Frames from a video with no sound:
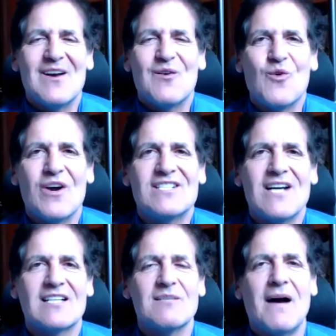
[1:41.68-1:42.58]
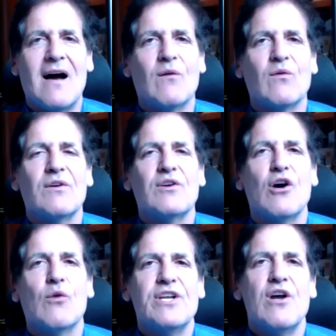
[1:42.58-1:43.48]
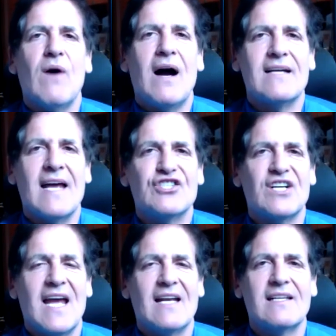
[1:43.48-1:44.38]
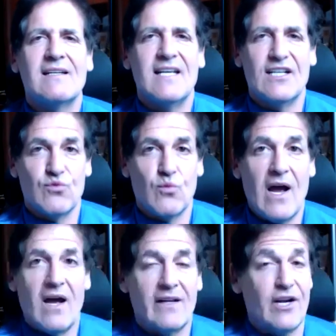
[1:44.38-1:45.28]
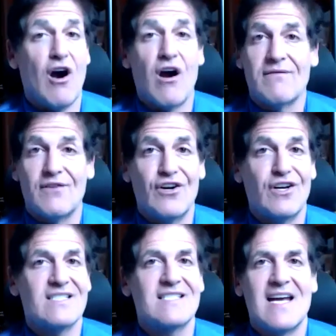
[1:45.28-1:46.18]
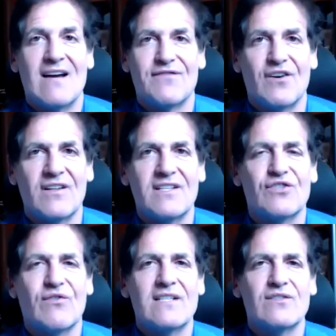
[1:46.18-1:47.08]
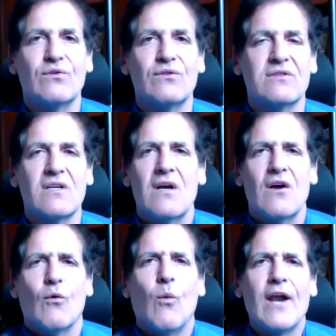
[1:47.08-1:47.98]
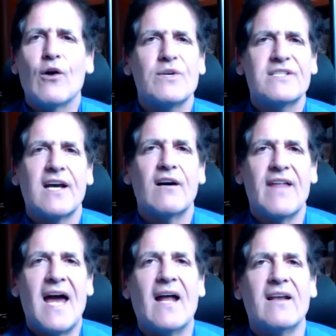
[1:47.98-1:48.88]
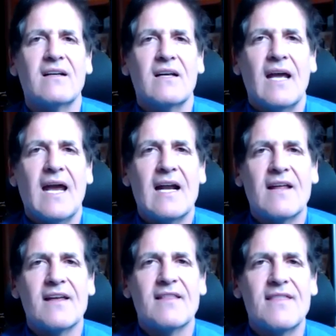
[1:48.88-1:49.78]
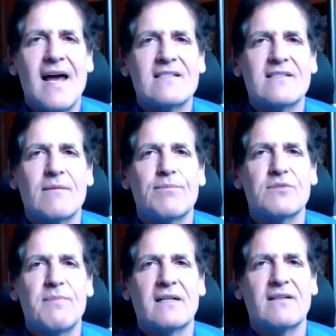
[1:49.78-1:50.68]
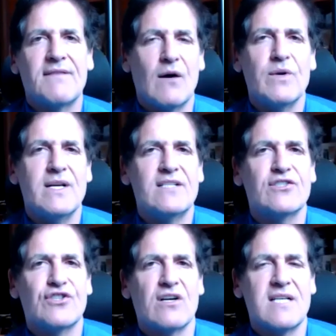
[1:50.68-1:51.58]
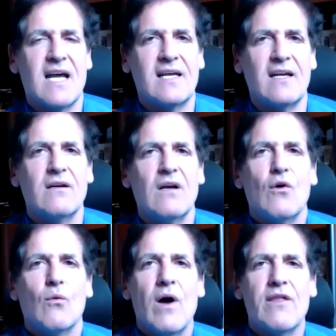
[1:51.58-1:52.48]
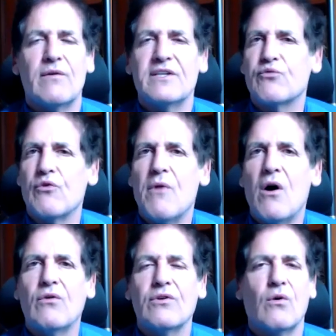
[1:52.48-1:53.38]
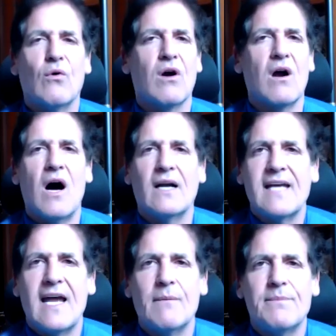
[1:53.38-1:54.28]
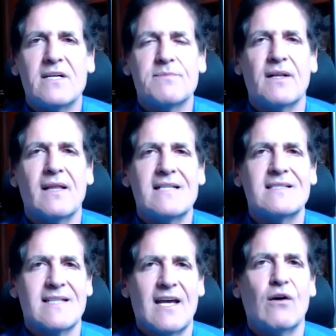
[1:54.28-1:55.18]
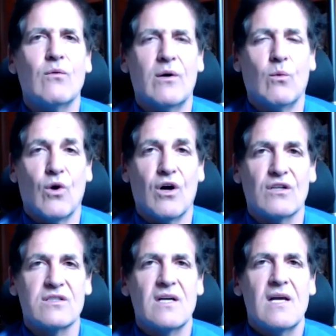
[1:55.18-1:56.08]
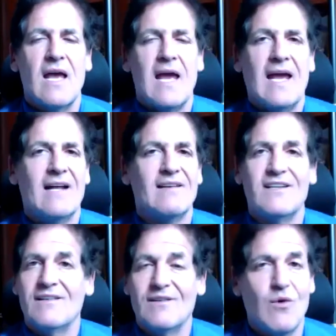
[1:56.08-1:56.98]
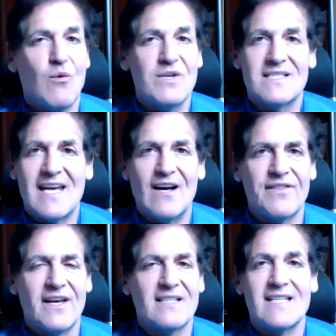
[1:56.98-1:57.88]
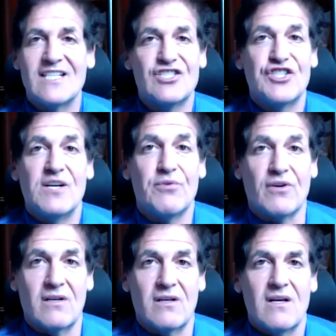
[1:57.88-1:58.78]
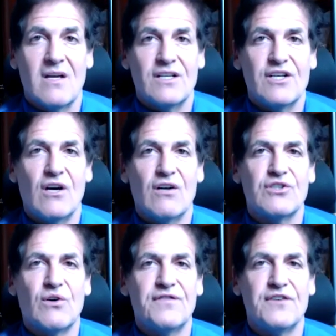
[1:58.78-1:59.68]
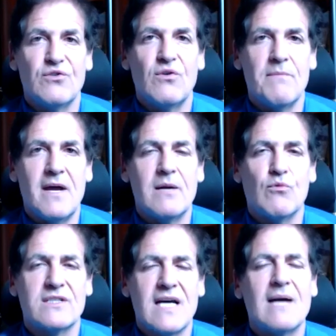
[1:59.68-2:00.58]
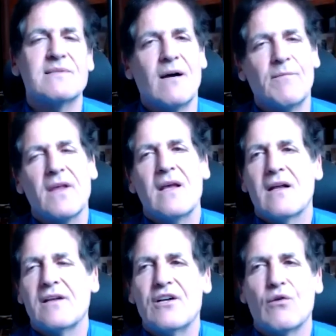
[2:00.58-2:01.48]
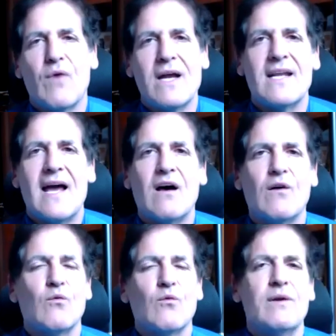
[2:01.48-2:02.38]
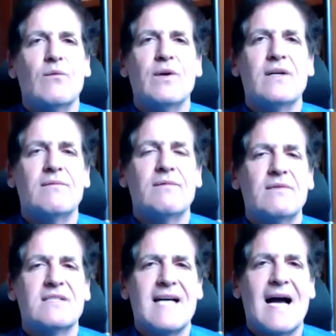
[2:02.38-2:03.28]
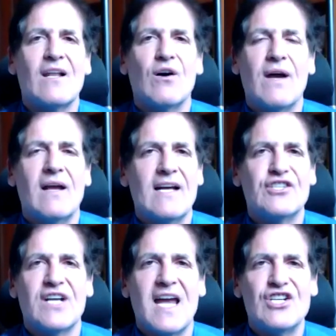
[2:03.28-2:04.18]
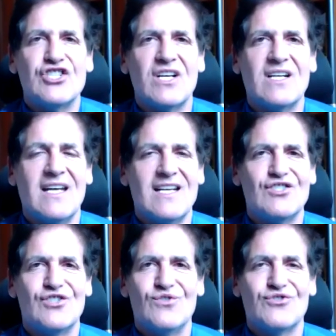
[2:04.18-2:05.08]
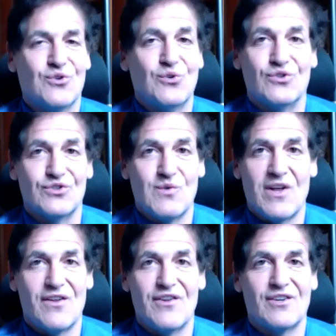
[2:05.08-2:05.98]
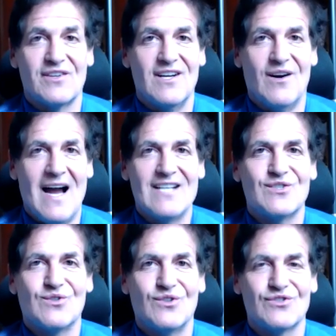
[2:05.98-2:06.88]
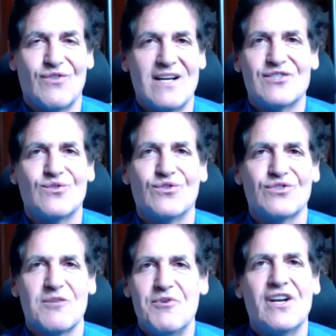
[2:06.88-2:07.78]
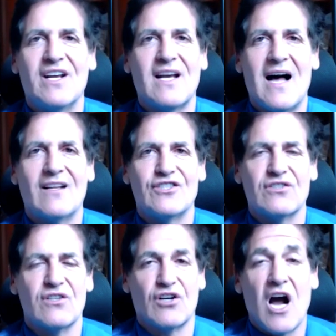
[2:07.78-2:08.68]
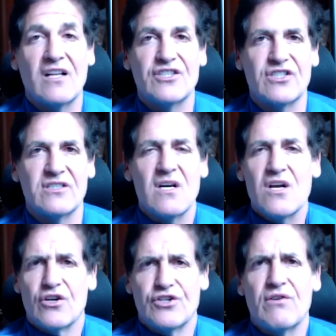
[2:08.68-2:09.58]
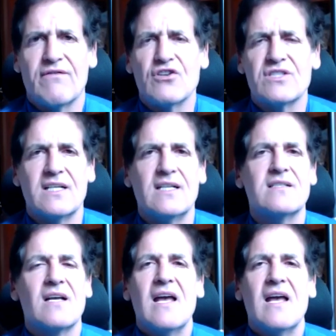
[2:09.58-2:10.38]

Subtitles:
Where he talked about, we know how to educate kids well in Harvard and Stanford and these great schools. Why don't we scale that? And I think that's the perspective that we need to start taking, whether it's remote or on campus, but let's scale what works. And when we scale things, it gets cheaper, so if you do it many more times now, right now we silo education into schools, whether they're, high schools, grade schools, community colleges, universities.